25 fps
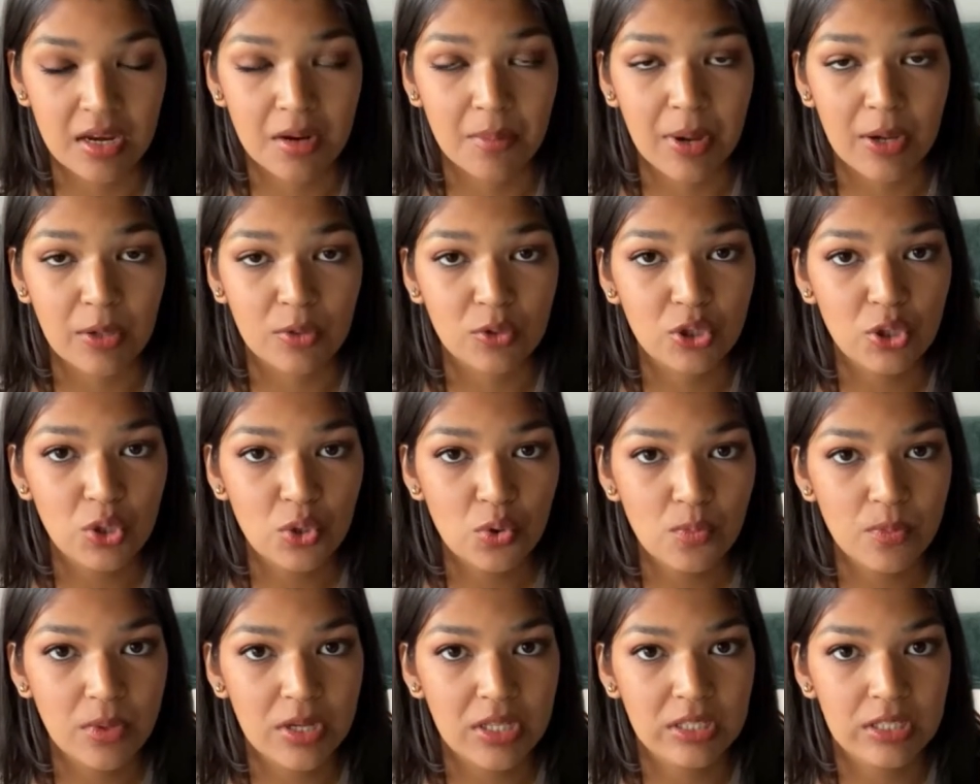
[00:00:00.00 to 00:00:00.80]
And about
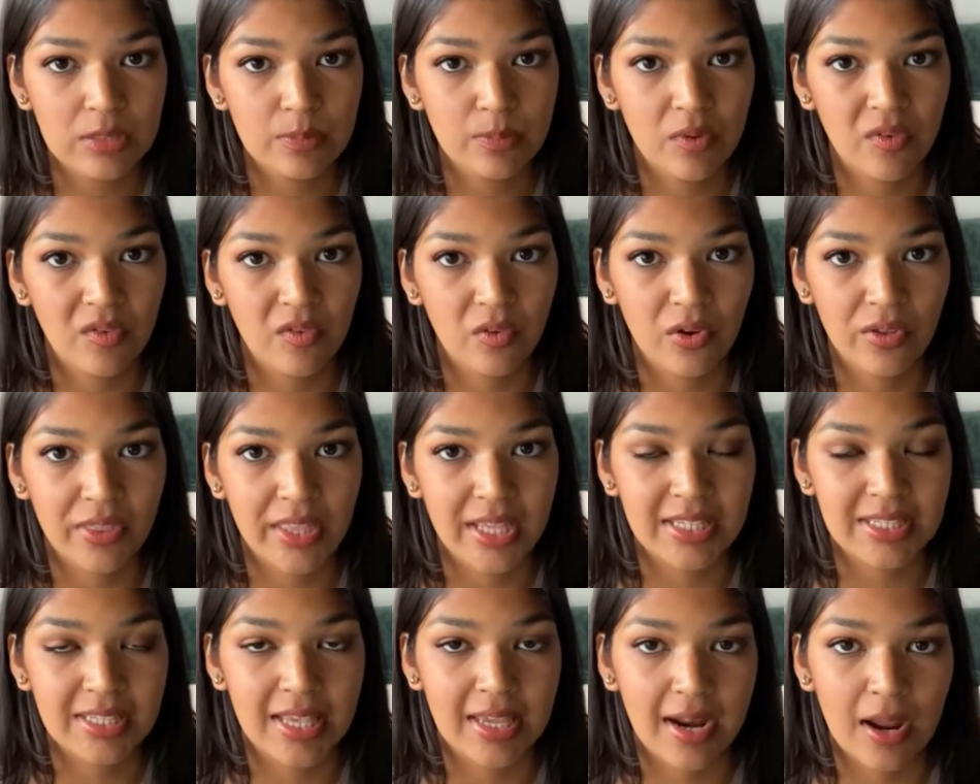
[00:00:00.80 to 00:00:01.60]
2 months before
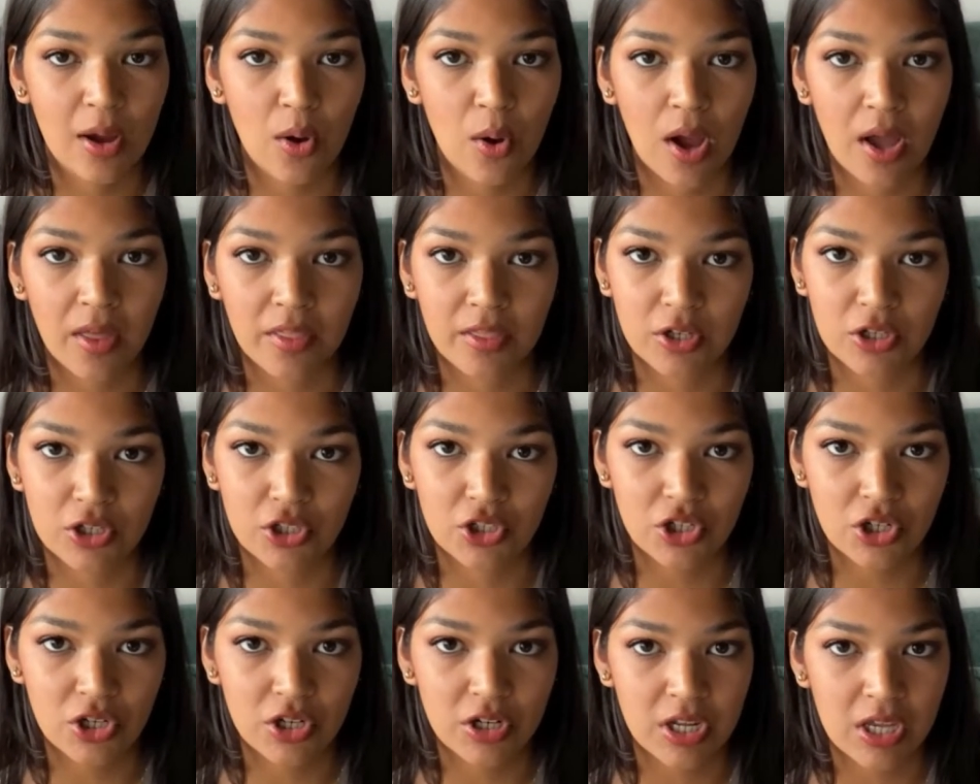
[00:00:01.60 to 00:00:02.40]
they set out on their
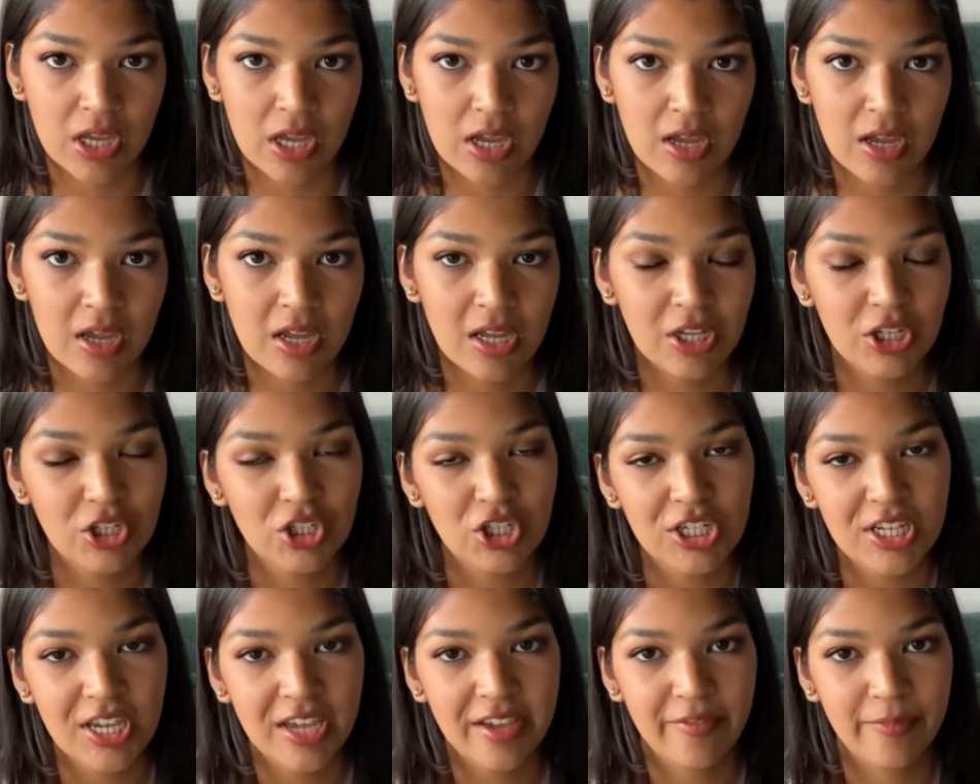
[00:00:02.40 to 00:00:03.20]
journey,
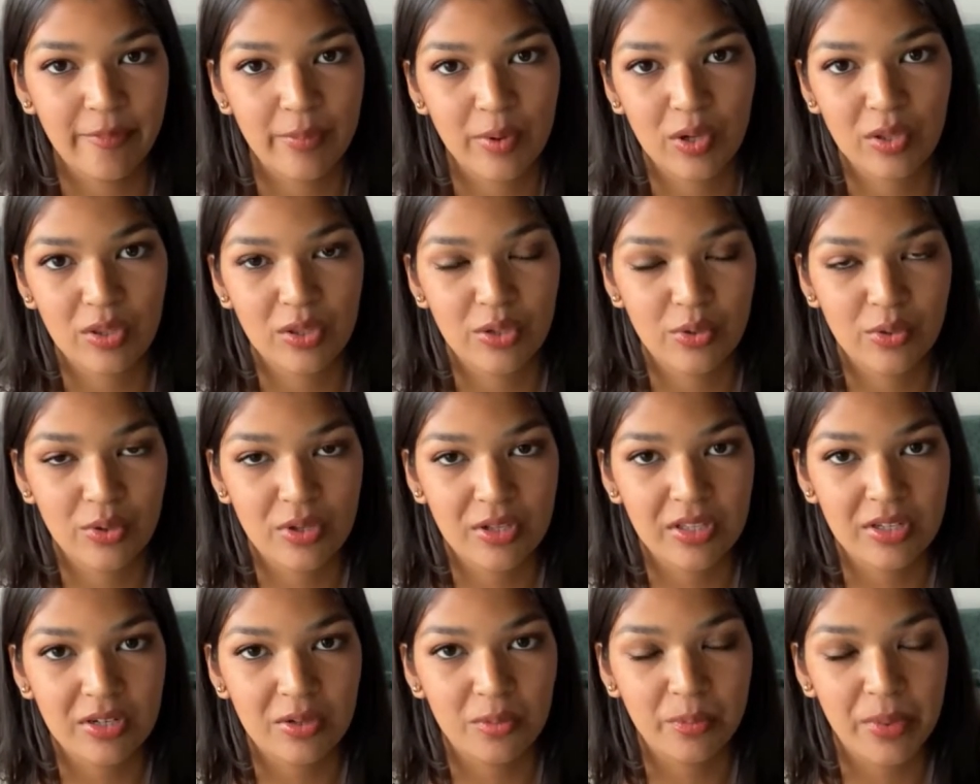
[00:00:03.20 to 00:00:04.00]
she gave birth to
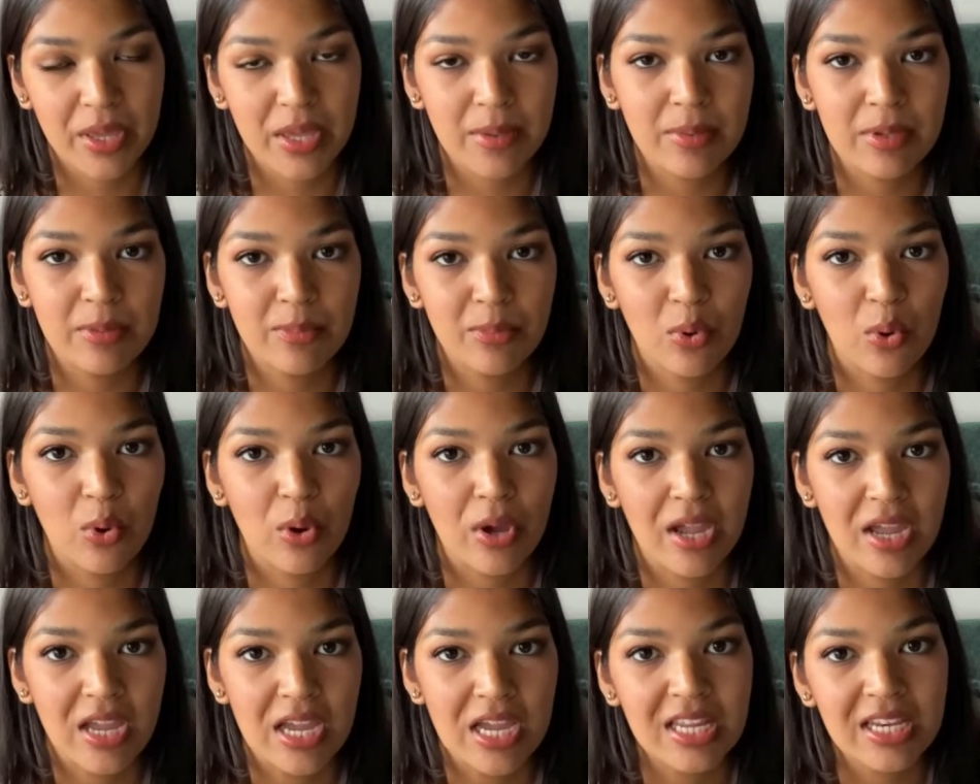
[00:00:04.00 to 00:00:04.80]
a little baby
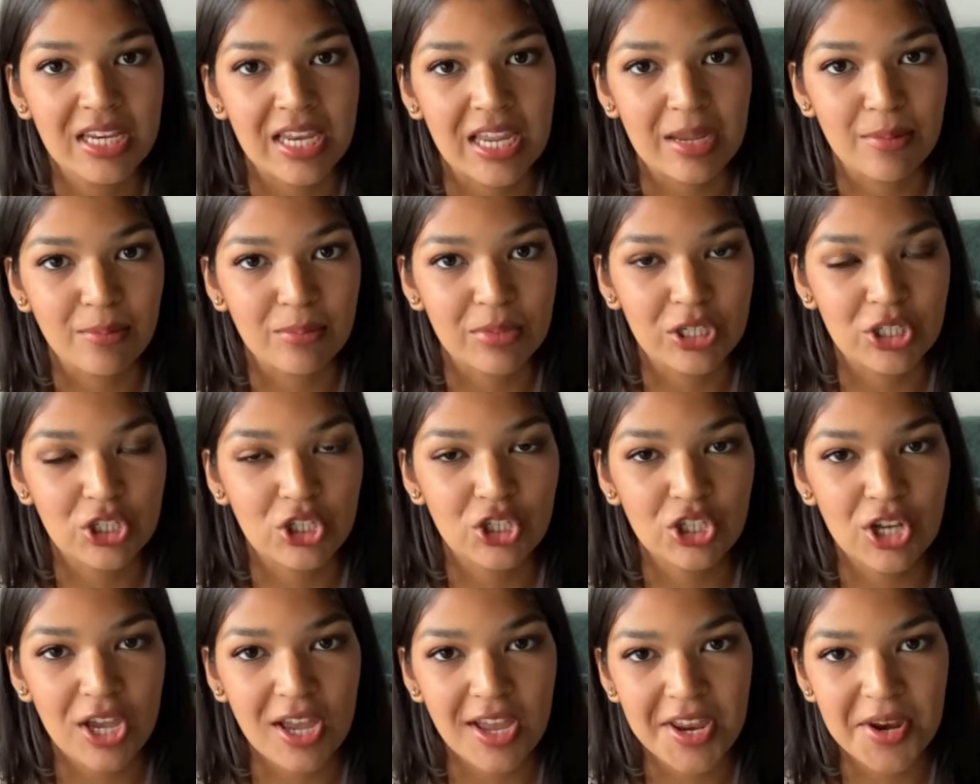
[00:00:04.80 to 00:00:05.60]
boy named
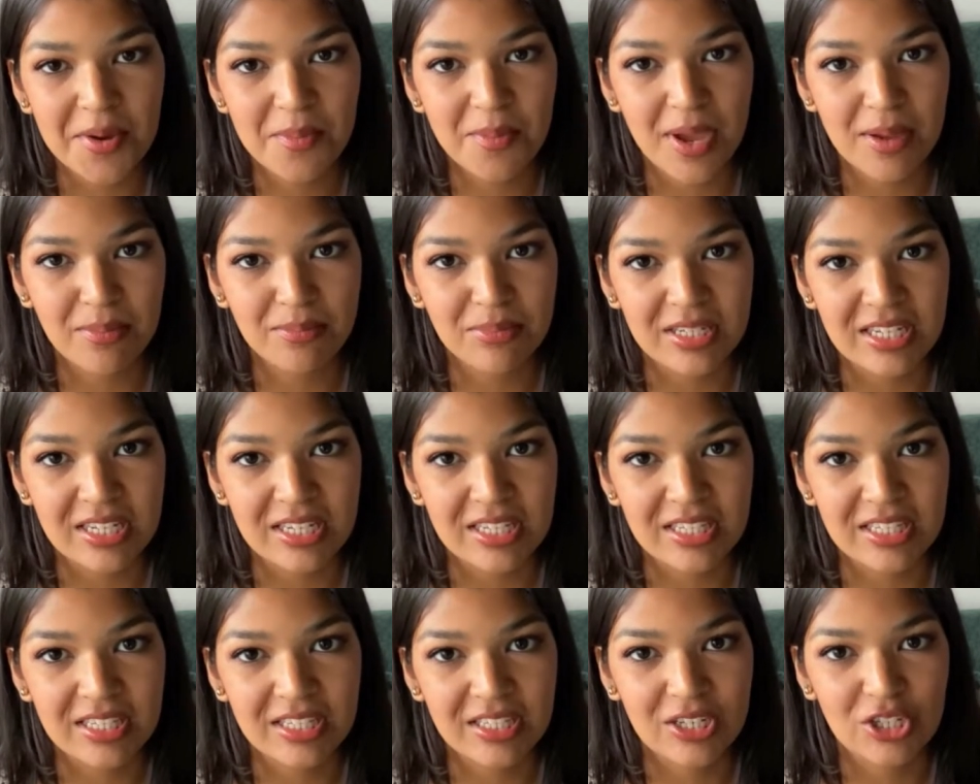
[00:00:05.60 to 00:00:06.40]

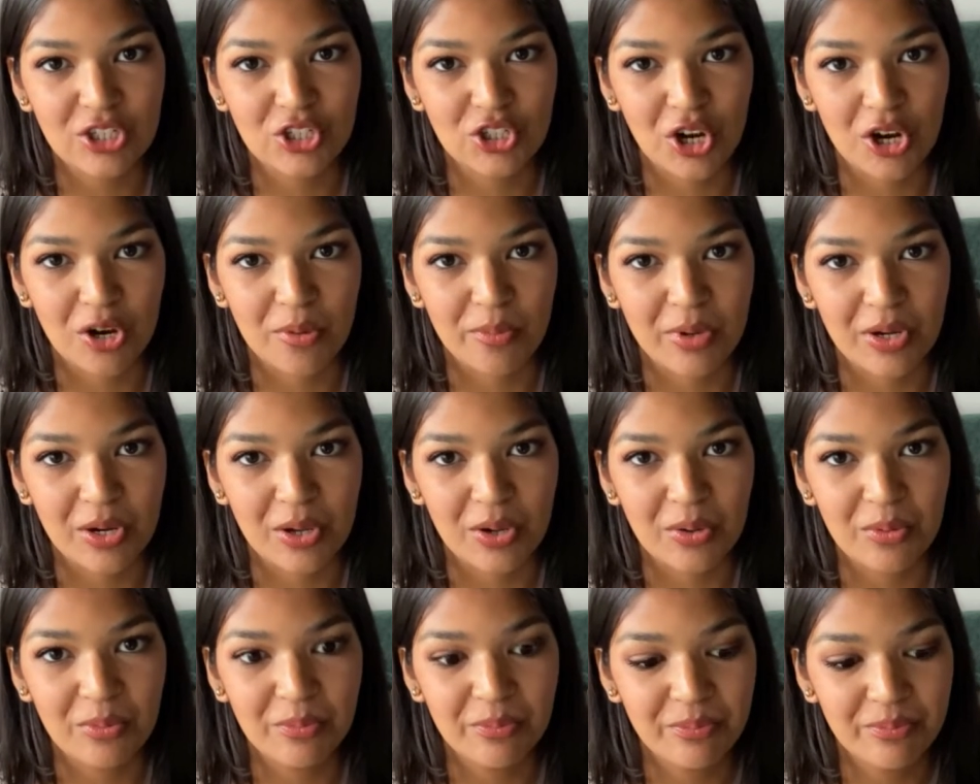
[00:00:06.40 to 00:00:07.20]
Jean-Baptiste
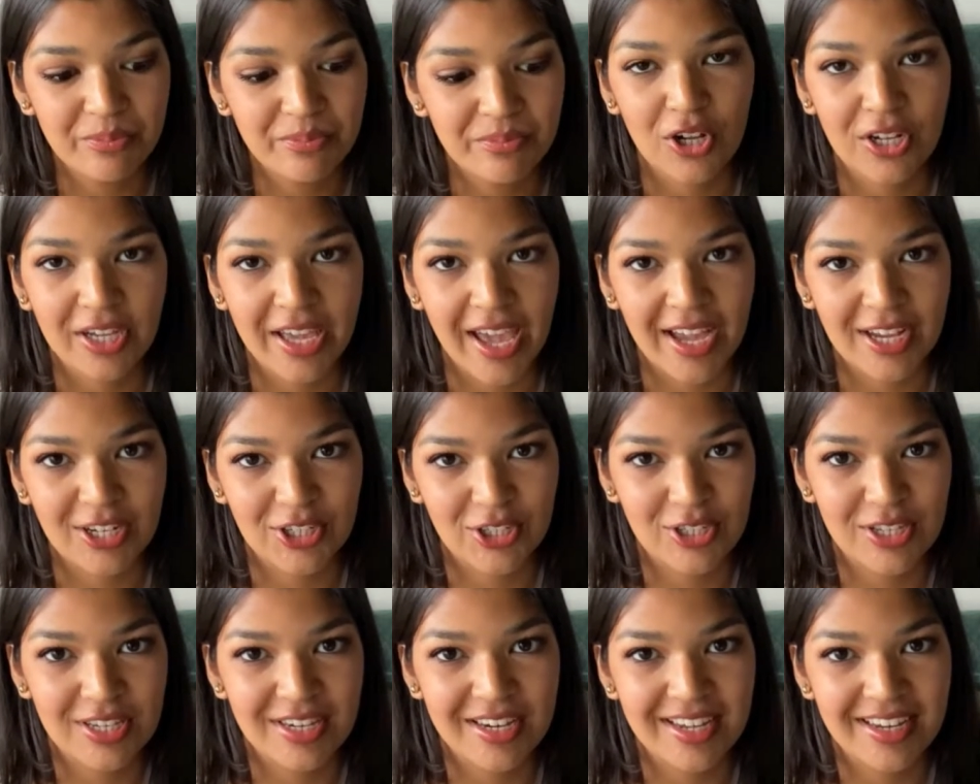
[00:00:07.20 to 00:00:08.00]
Charbonneau. Clark
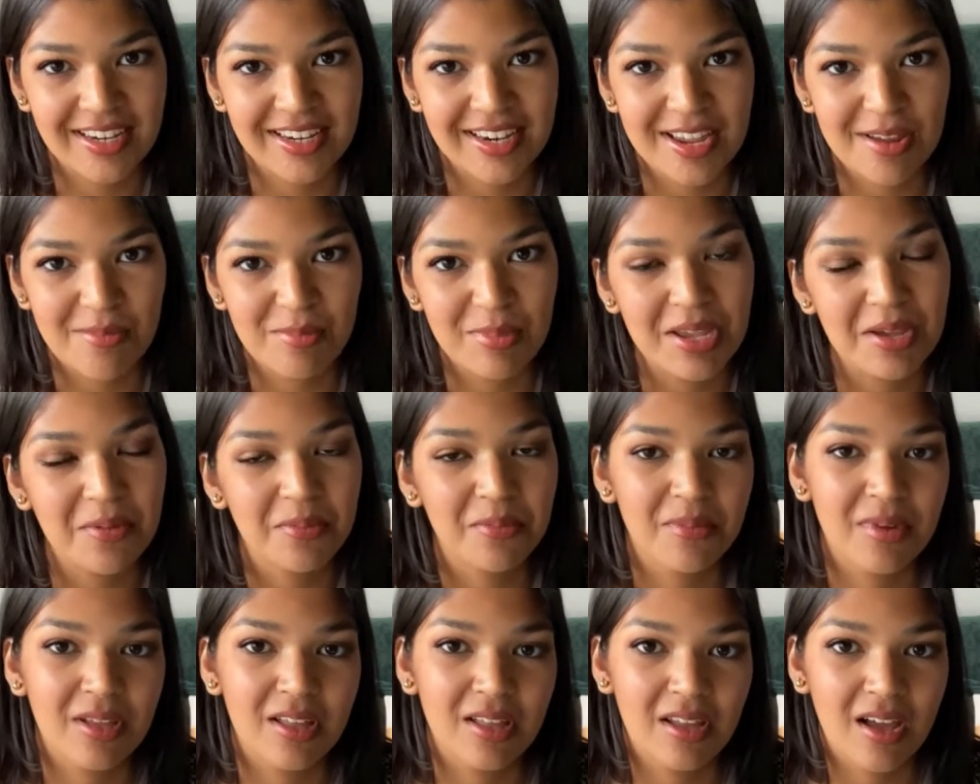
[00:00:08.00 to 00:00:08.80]
actually nicknamed
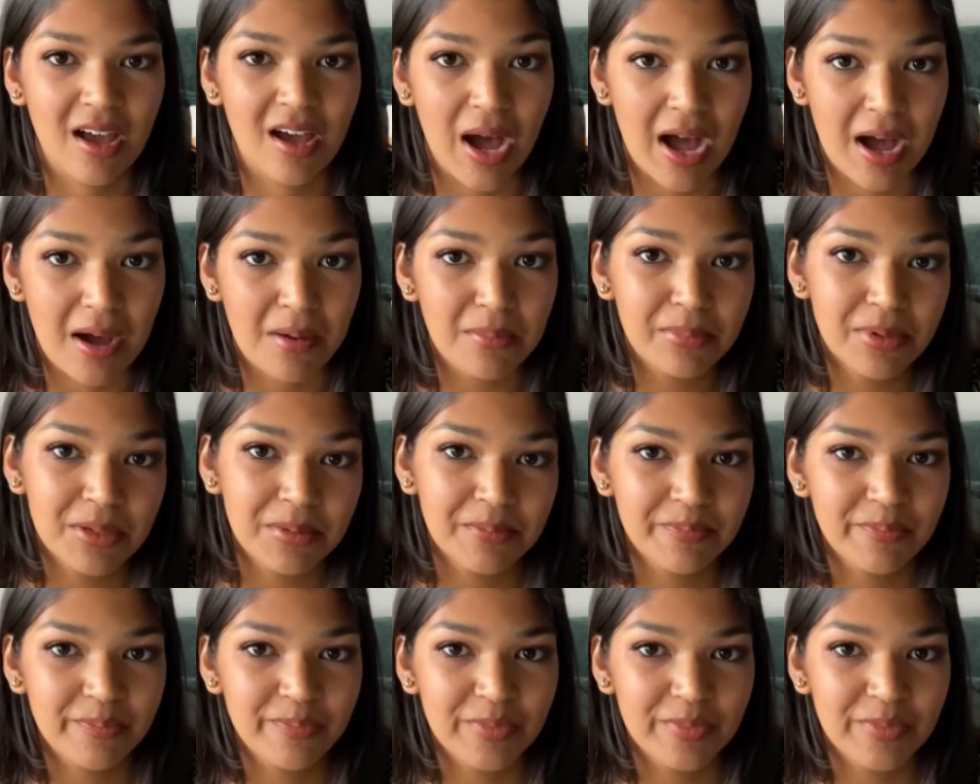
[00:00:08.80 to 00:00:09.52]
him Pomp.